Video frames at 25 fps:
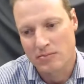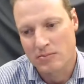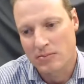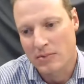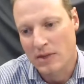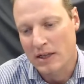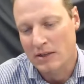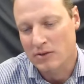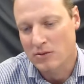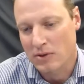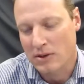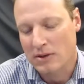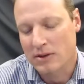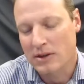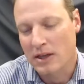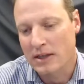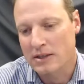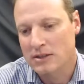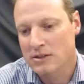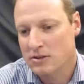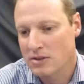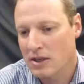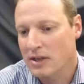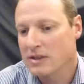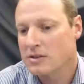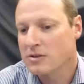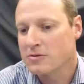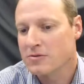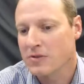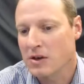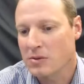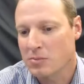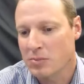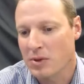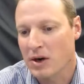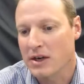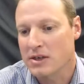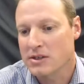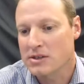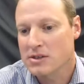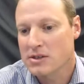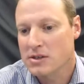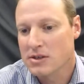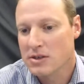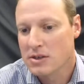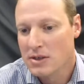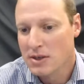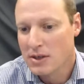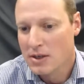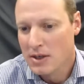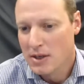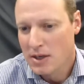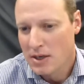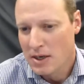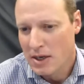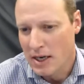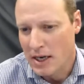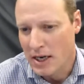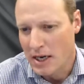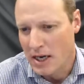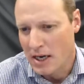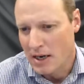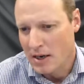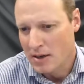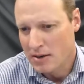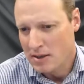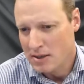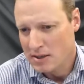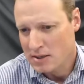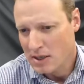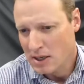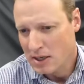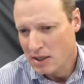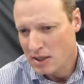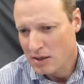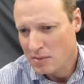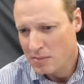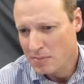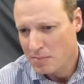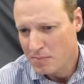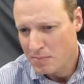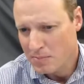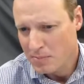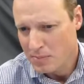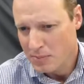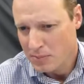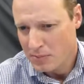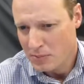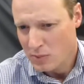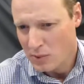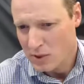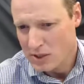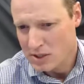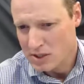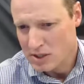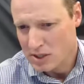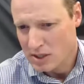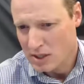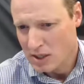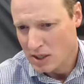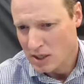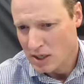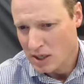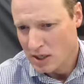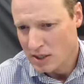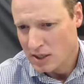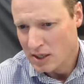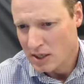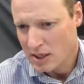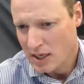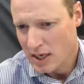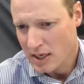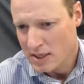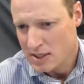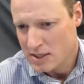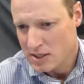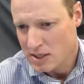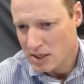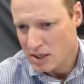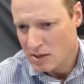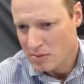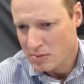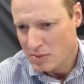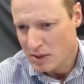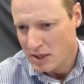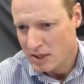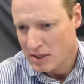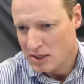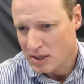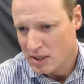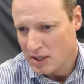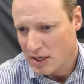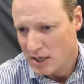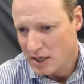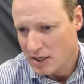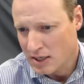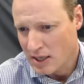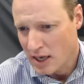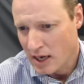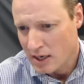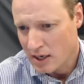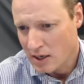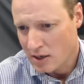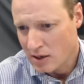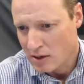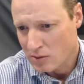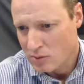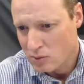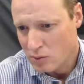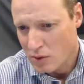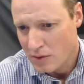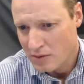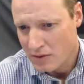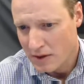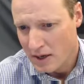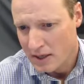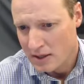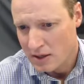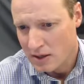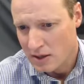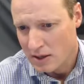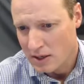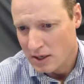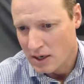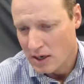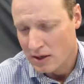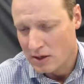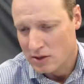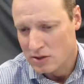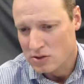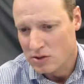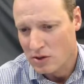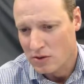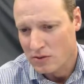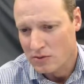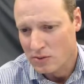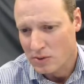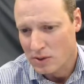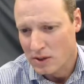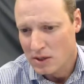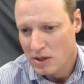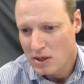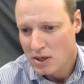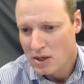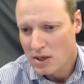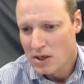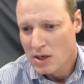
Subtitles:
That's a fair price. And there's another question here, Heinrich, can Xero be integrated, downloaded with other accounting software?